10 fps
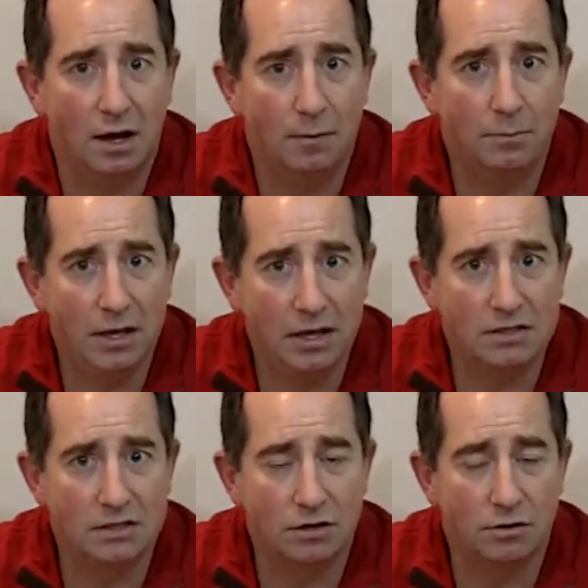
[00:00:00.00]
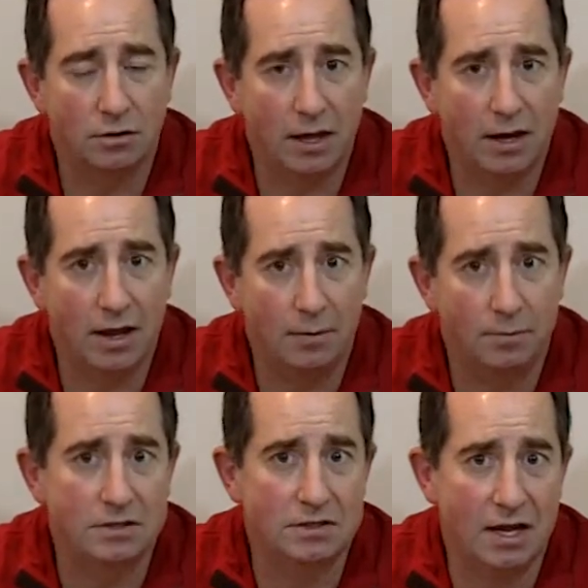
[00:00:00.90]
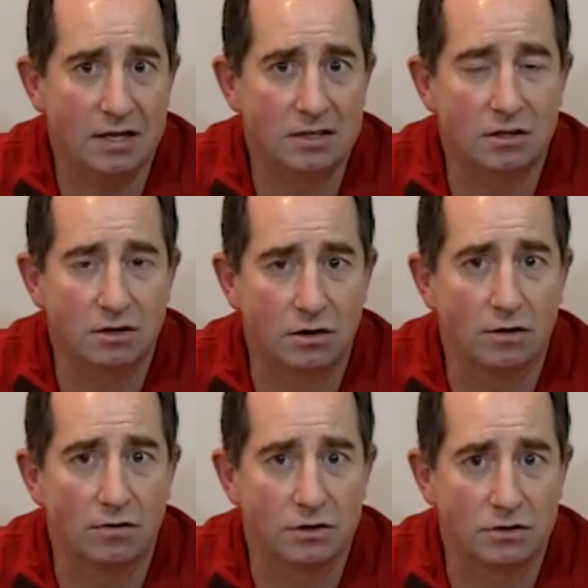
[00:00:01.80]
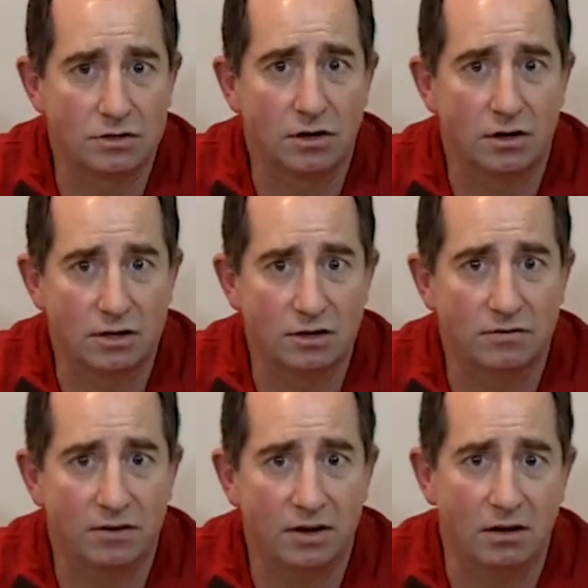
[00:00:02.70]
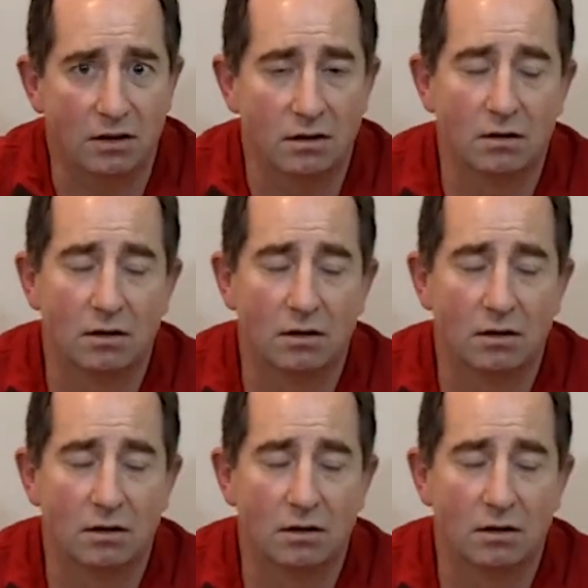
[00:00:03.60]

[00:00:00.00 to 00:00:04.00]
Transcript: a pain syndrome that happens as the nerves are starting to fail.